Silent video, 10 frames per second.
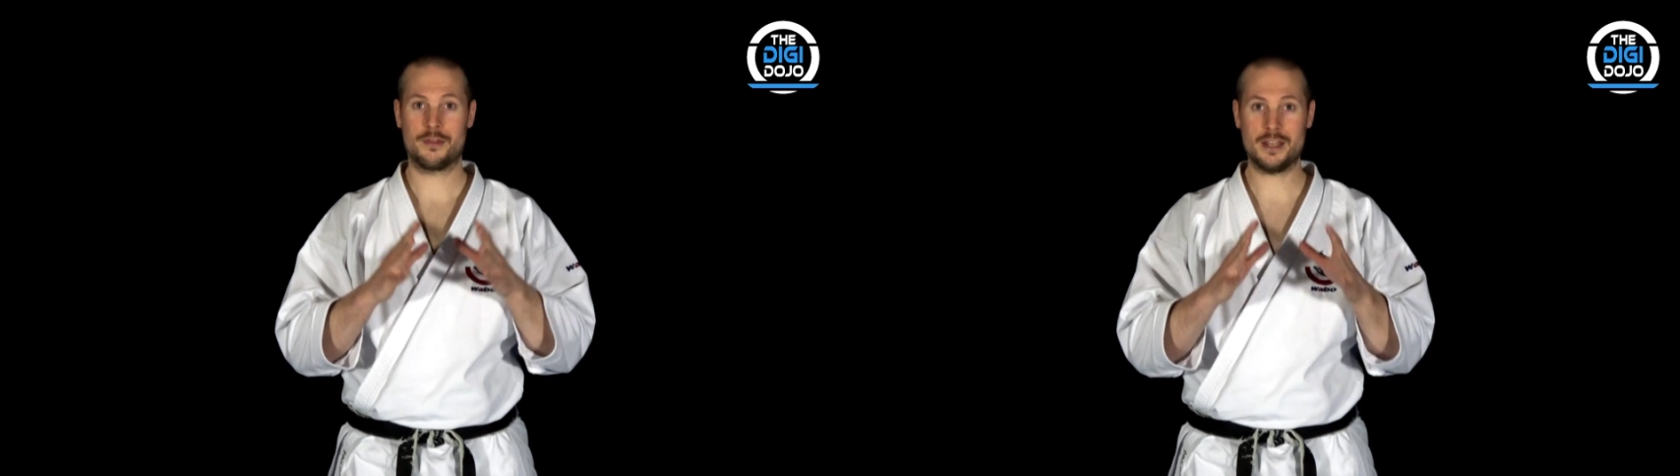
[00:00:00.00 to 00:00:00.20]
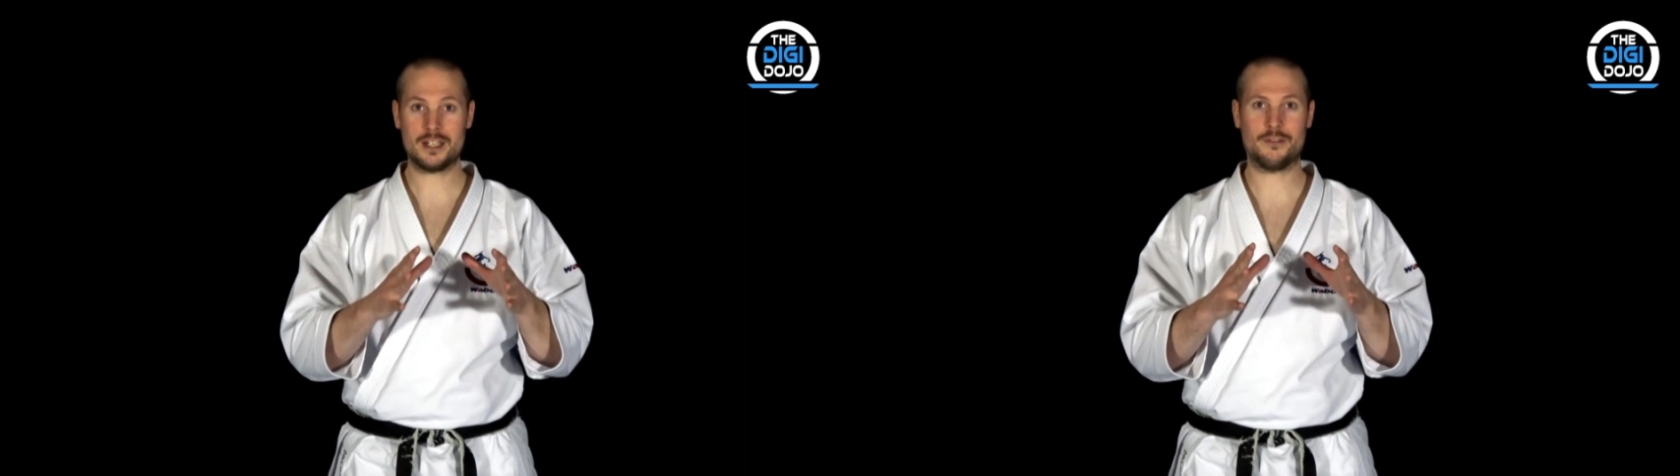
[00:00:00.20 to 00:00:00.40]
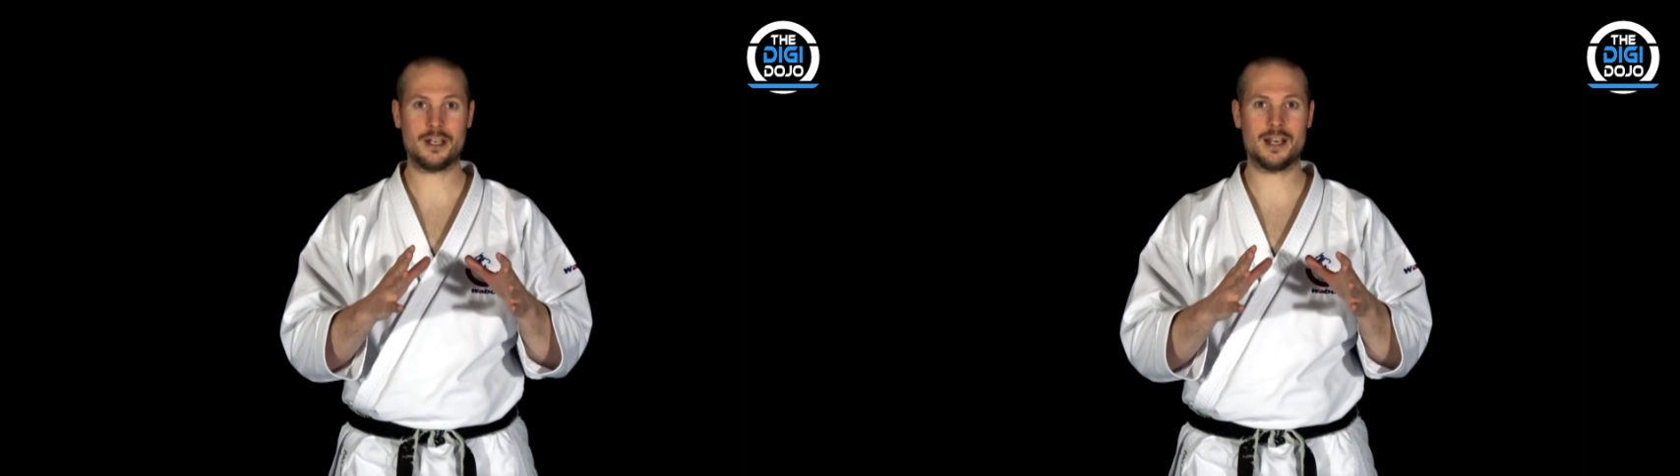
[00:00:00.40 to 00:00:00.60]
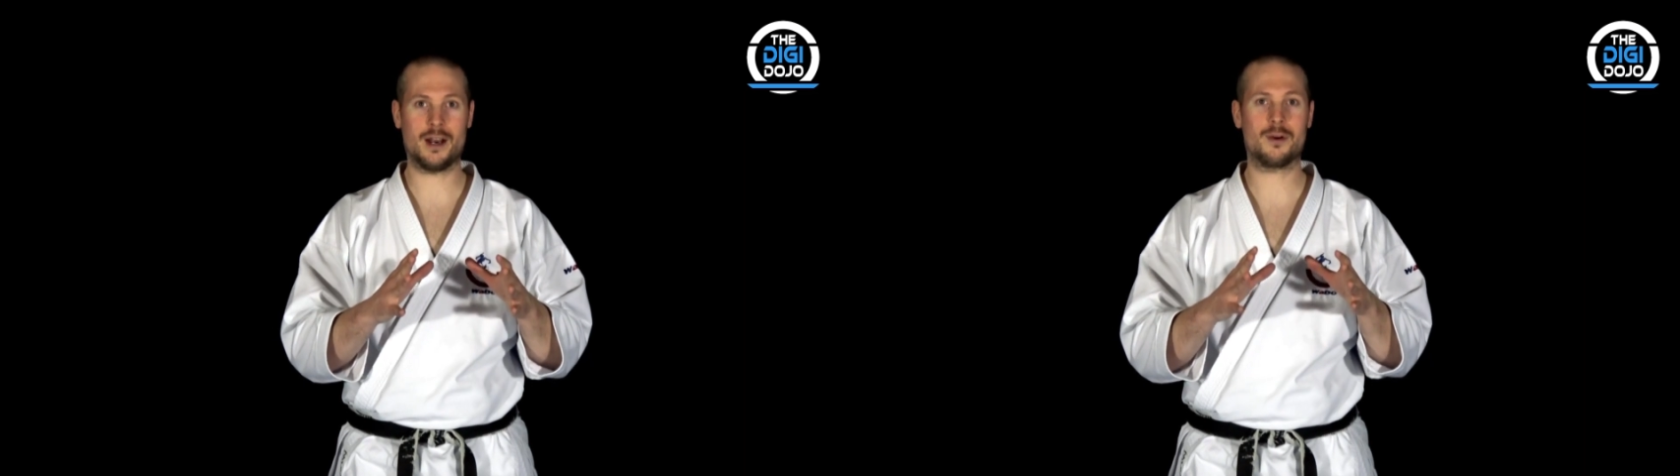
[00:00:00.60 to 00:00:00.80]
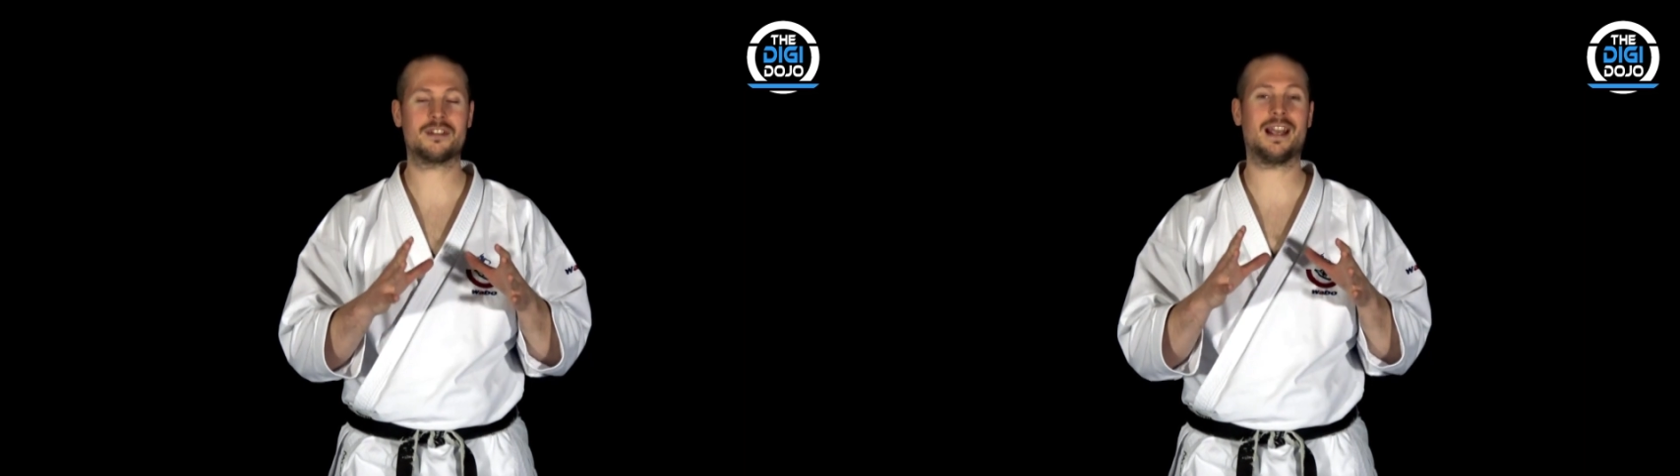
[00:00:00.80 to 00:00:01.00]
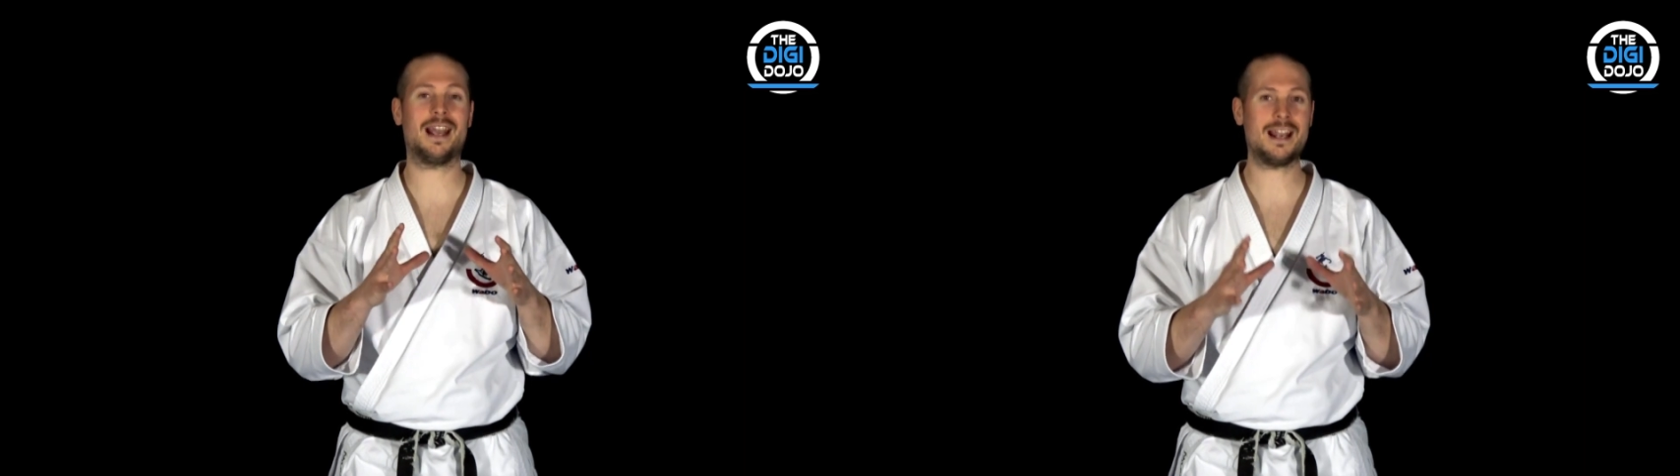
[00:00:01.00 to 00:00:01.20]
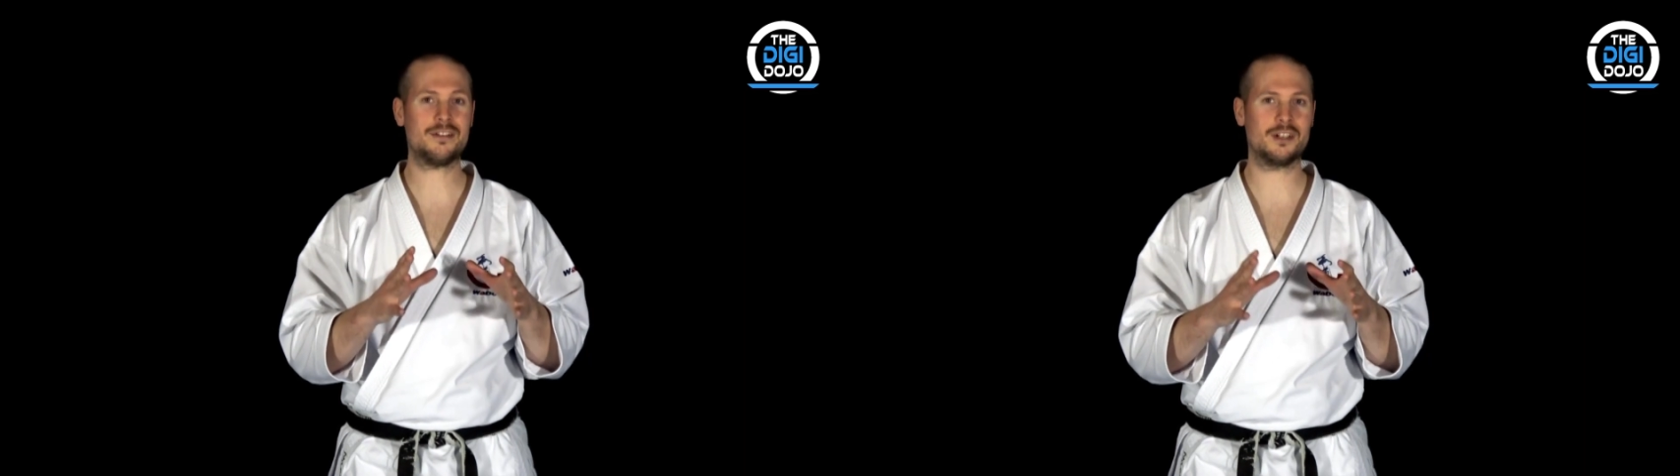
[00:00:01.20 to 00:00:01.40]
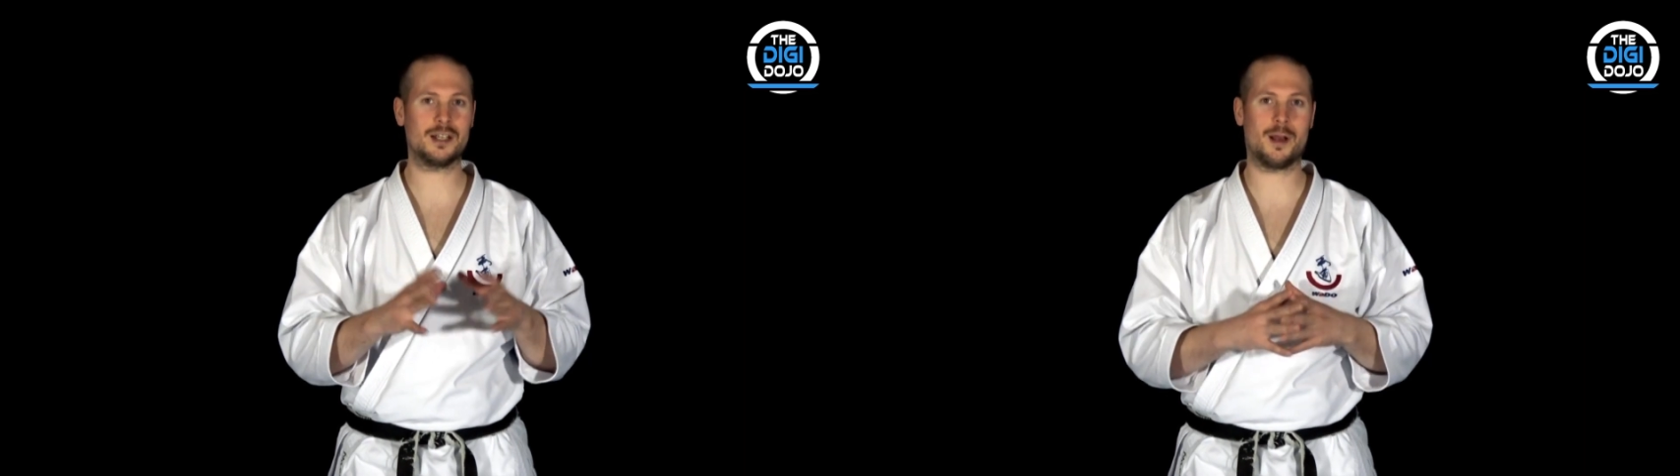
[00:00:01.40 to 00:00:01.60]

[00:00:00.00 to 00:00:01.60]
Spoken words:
This video is actually